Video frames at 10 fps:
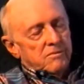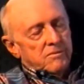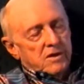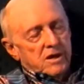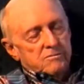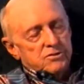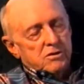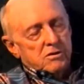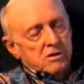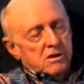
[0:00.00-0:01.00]
I'm
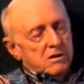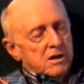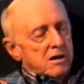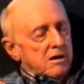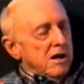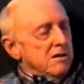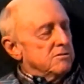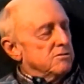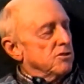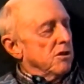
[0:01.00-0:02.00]
sure. No, I'm
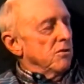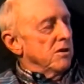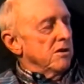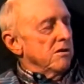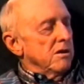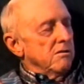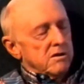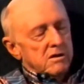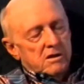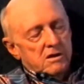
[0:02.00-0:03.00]
sure I would have heard of
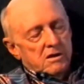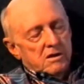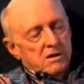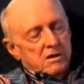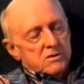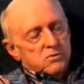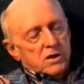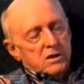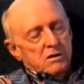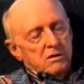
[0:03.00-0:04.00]
it. There's one
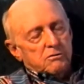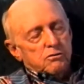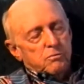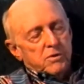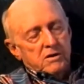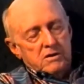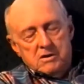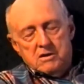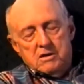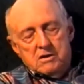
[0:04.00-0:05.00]
little group of
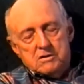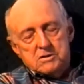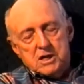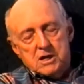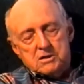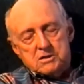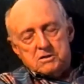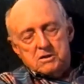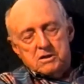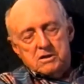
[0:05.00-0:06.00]
zealots
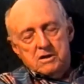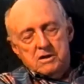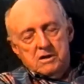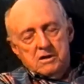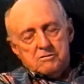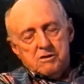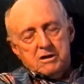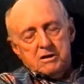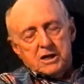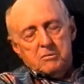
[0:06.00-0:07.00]
could have tried to
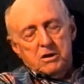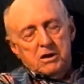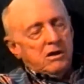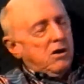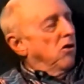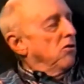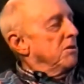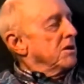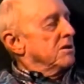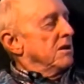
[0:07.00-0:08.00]
dig them a little hole,
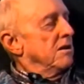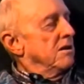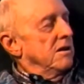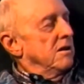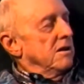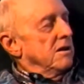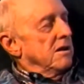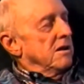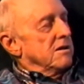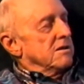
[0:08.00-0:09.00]
but
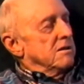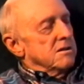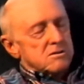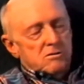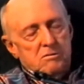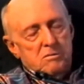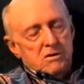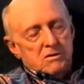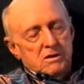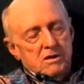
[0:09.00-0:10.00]
it just don't
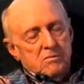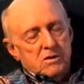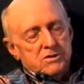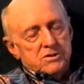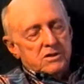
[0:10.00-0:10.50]
amount to that much.